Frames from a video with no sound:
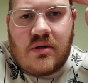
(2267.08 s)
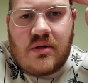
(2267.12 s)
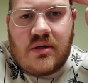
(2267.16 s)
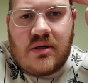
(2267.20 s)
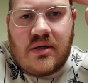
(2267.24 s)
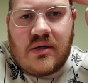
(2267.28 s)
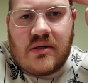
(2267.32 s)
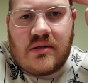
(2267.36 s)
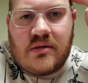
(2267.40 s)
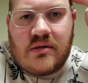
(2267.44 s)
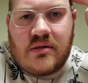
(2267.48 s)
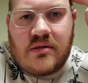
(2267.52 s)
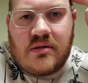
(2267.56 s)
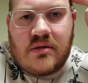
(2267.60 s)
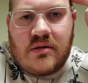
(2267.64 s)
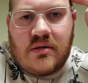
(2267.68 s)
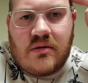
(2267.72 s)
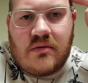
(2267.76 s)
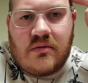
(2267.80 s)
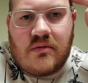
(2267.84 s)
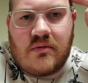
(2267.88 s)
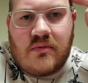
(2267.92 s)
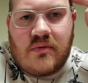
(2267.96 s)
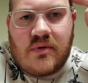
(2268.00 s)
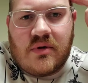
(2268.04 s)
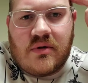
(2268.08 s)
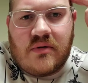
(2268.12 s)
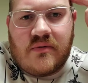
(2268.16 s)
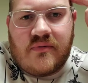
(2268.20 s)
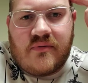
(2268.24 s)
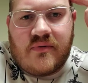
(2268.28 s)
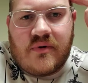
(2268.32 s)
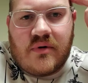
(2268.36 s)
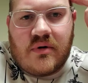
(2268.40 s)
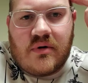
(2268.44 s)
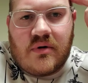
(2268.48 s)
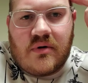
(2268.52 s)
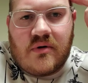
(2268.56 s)
their taxes to go to
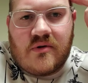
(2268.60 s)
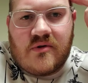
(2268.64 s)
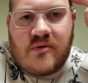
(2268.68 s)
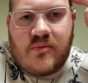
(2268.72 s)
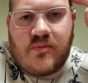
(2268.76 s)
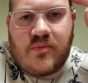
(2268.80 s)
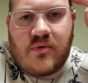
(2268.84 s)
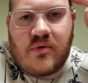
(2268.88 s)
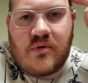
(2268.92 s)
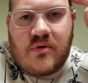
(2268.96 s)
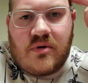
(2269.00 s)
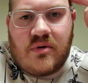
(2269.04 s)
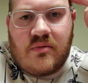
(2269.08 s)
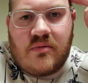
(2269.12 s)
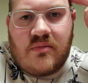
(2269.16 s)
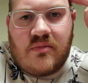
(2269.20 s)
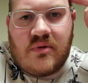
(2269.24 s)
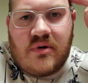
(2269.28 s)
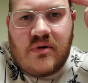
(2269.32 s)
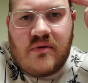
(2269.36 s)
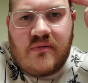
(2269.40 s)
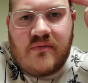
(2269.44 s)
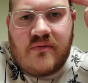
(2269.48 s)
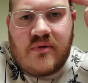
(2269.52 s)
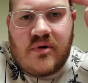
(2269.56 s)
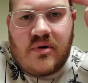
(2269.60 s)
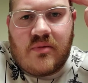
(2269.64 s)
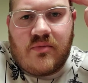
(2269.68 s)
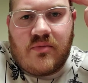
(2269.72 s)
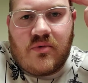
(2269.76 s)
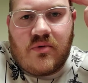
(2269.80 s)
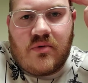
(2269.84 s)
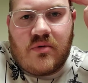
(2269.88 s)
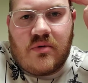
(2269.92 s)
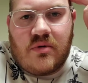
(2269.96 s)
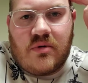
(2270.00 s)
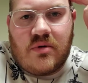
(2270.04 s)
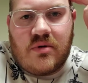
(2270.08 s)
welfare or support them if
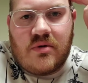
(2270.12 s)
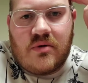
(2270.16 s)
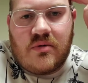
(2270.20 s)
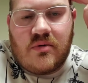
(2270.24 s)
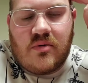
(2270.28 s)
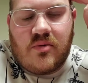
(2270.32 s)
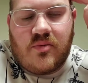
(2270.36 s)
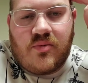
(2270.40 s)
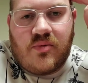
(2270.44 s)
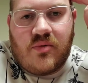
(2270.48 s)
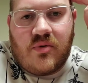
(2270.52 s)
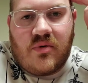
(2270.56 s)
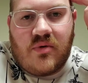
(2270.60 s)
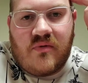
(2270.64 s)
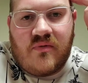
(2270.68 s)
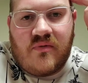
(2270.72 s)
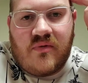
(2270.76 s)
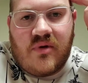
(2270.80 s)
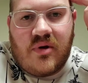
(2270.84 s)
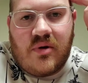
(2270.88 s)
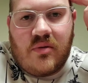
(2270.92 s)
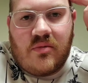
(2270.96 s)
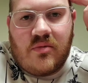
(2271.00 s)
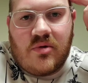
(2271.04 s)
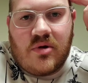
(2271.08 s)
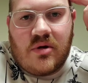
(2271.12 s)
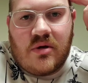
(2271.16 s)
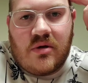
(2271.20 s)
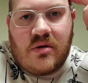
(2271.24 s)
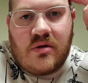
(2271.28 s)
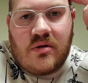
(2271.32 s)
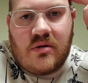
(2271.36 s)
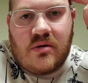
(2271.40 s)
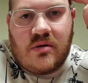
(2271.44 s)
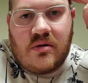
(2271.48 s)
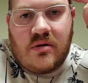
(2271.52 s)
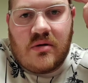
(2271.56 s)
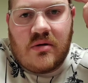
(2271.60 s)
they're born into a poor
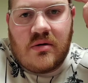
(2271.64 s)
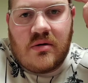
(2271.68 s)
family.